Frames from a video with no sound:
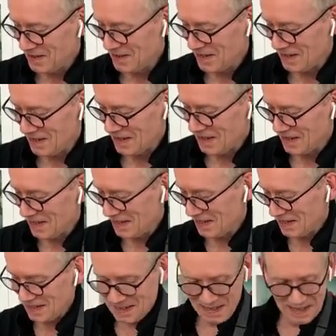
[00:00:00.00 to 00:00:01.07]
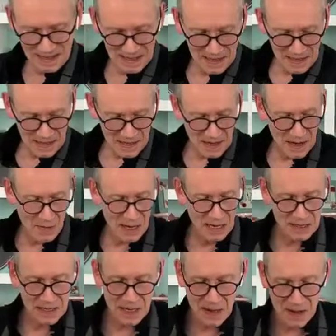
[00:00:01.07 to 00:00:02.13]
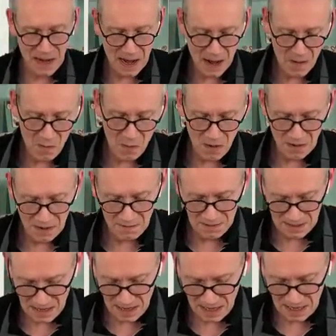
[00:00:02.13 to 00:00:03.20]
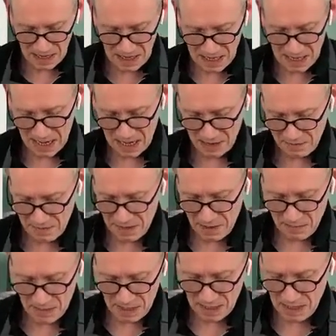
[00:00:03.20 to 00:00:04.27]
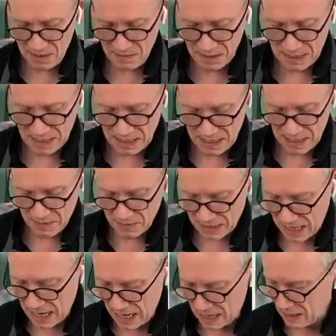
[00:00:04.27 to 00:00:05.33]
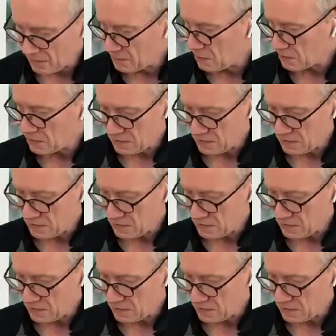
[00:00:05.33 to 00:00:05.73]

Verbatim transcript: kidding. There we are. So now what I've done, again, I've cut my lovely leaves and I've got some